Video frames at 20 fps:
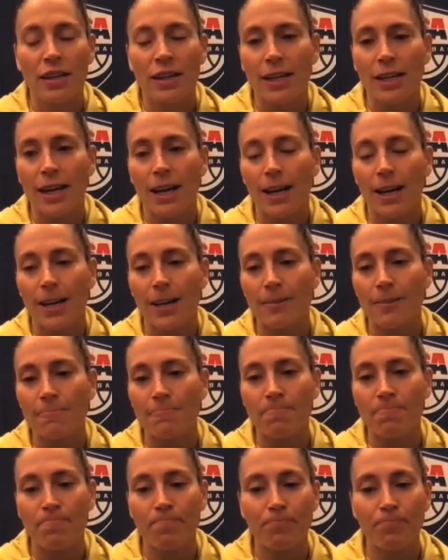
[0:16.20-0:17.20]

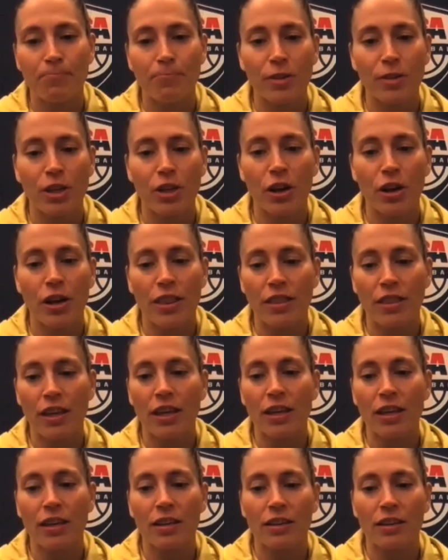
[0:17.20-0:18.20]
I
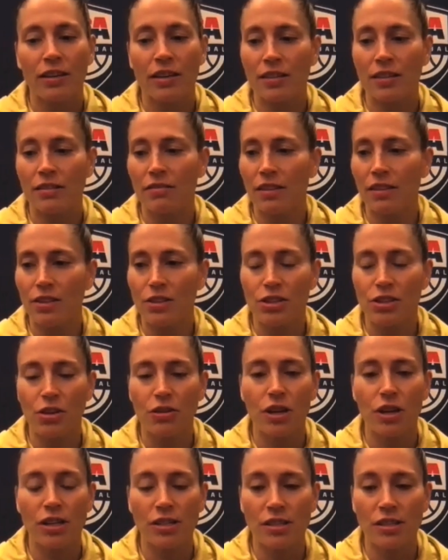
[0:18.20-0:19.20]
think it
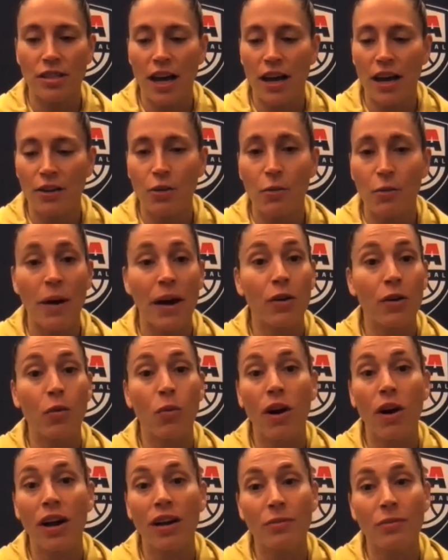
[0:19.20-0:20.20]
showed us that no matter
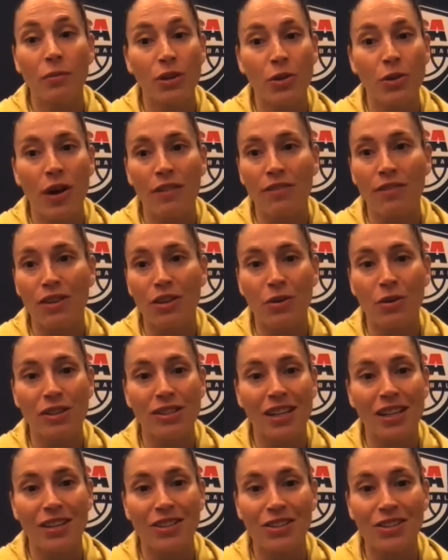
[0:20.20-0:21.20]
what, when you have the
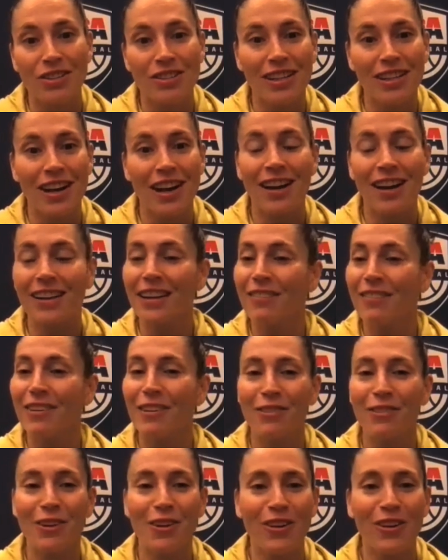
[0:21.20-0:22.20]
USA jersey on, even
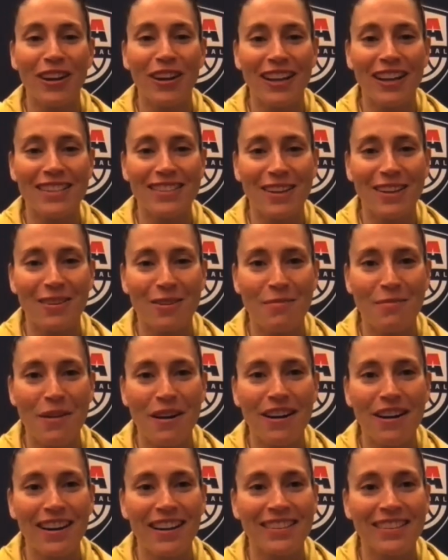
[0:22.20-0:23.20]
if you're going against other
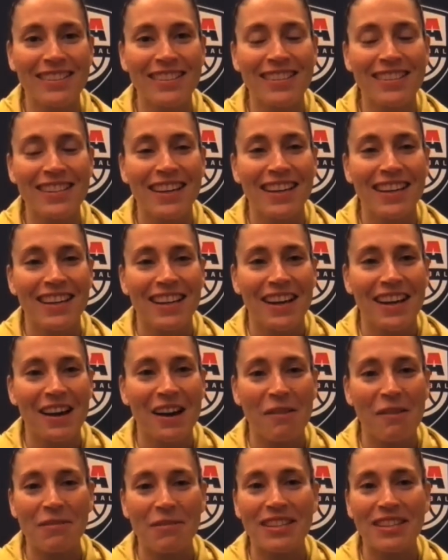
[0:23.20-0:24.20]
Americans,
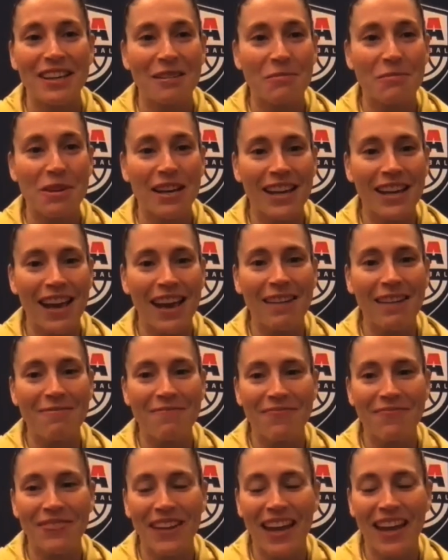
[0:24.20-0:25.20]
it's going to be a
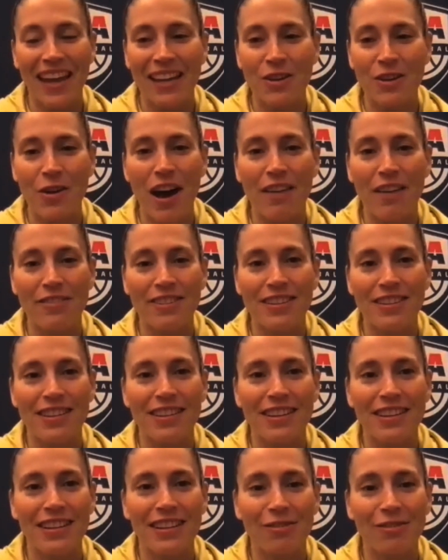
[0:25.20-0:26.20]
game and you have
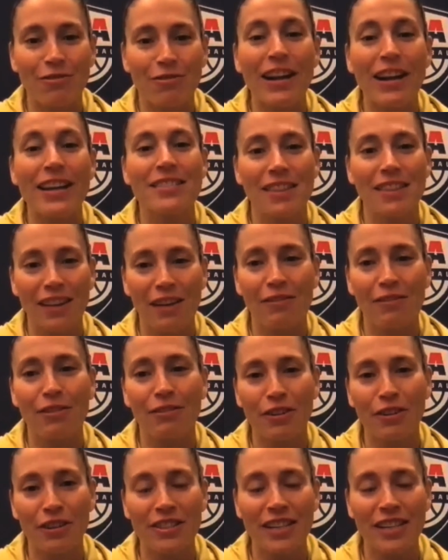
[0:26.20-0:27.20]
to raise the level
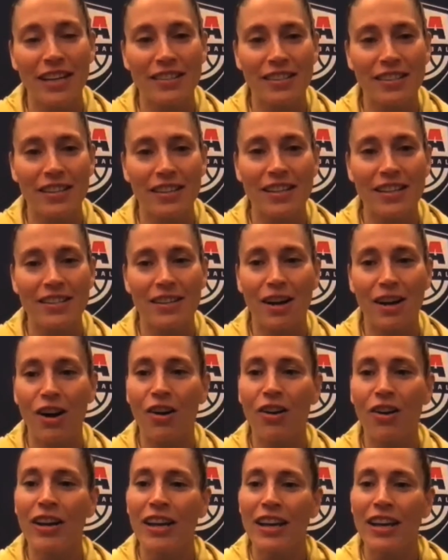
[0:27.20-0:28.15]
of your intensity. So